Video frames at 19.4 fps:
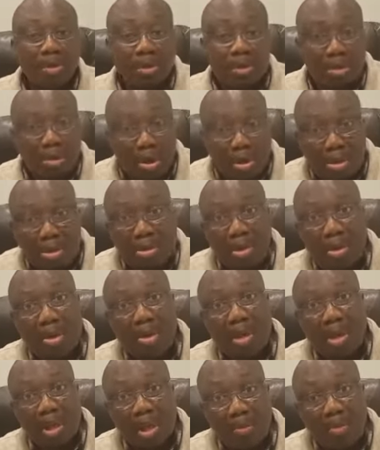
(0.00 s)
Dr.
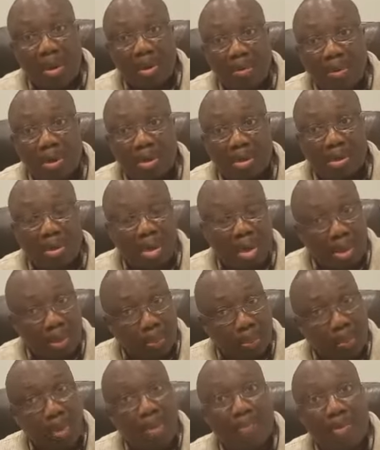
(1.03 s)
Okenwa, he's
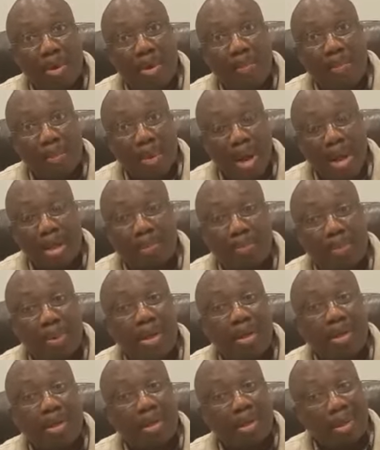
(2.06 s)
from your place.
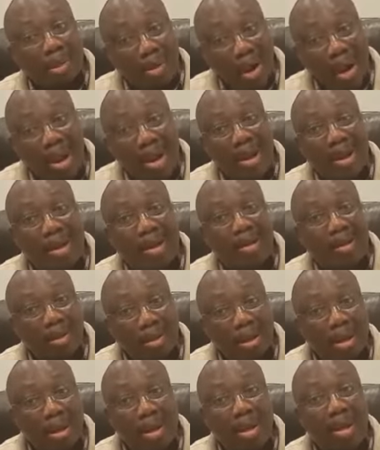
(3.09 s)
Please try and
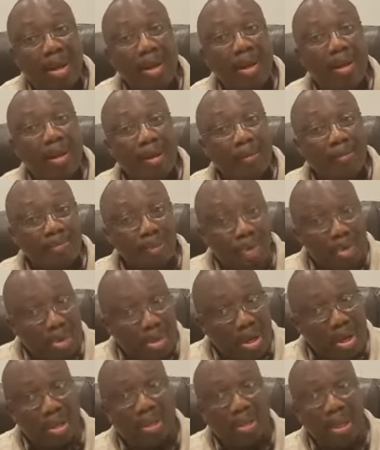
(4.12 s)
see you
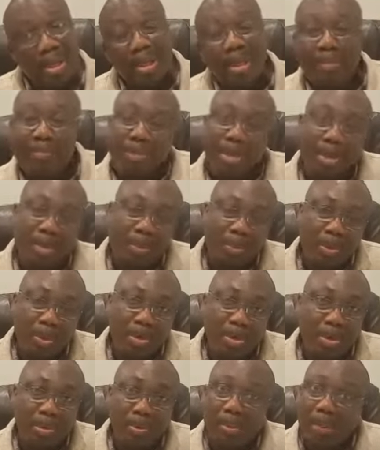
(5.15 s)
can send him this
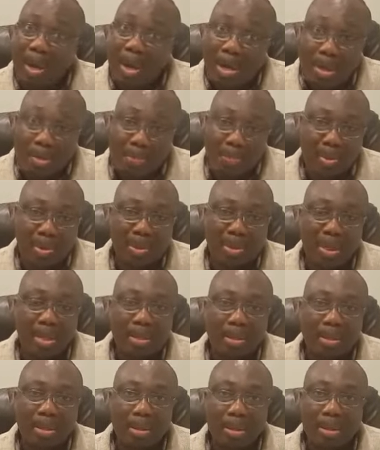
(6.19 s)
video. Very
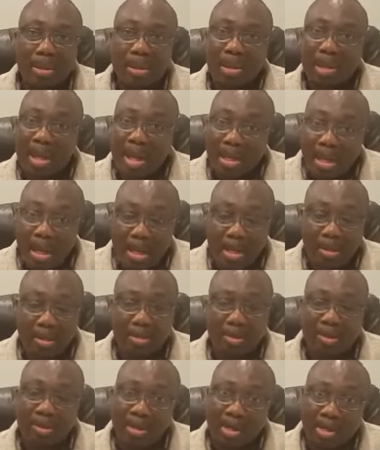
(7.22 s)
important. Again,
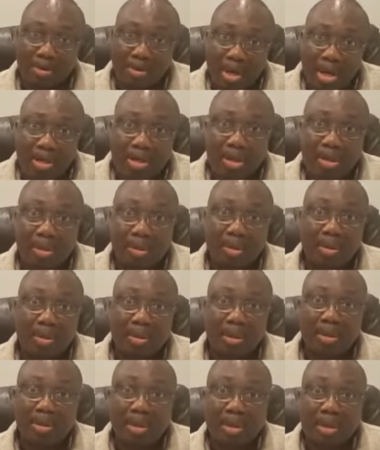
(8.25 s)
congratulations,
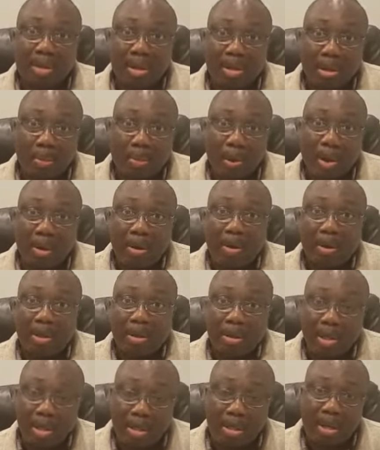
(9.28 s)
Dr. Ezeife, on
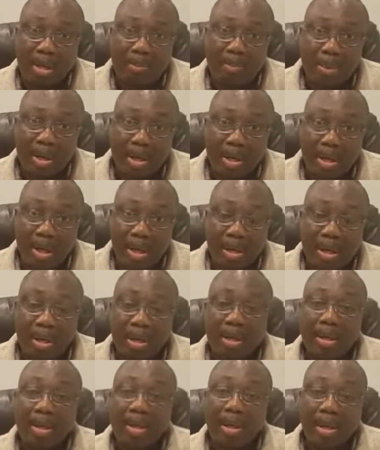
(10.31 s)
your 80th birthday,
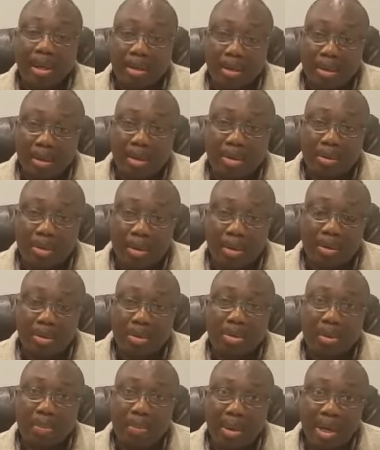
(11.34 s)
and God
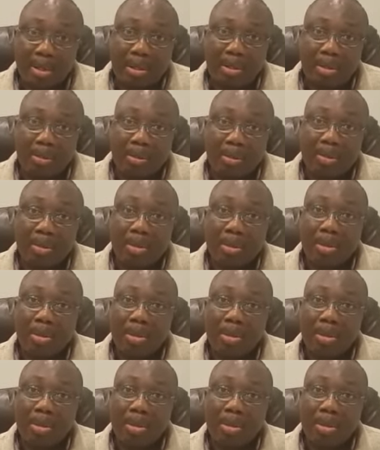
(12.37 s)
continue to bless you.